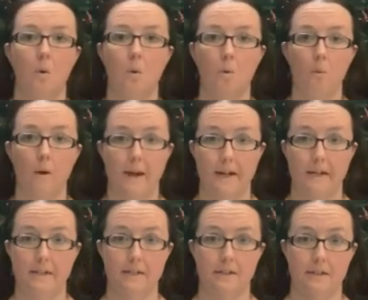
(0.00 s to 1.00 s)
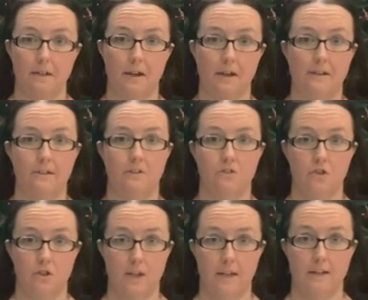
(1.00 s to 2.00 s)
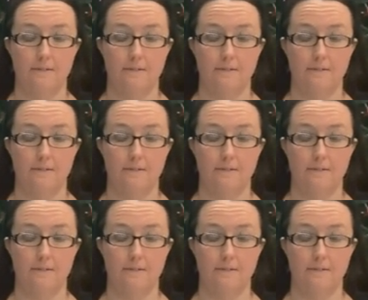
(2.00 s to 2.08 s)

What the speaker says: white cotton sheet.